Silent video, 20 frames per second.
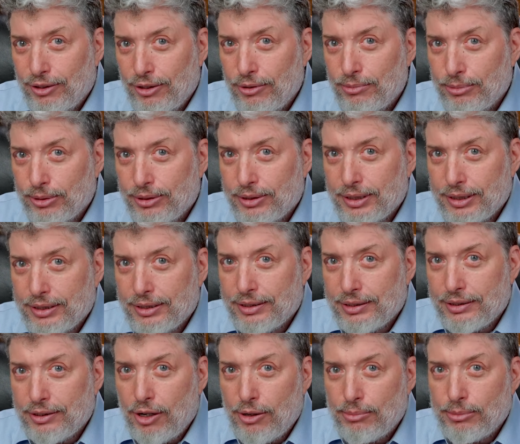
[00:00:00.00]
almost
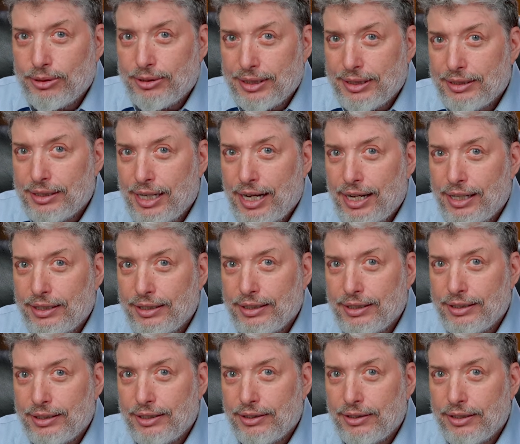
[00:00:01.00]
exactly
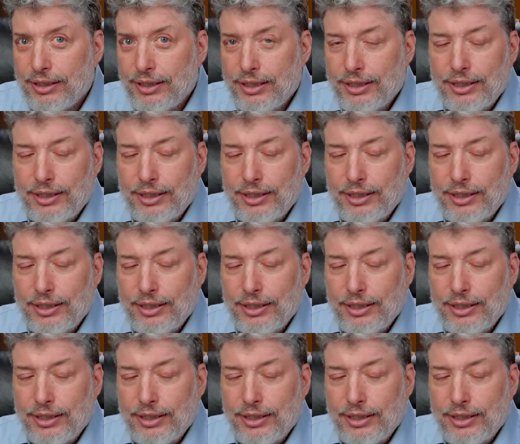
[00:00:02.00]
a year,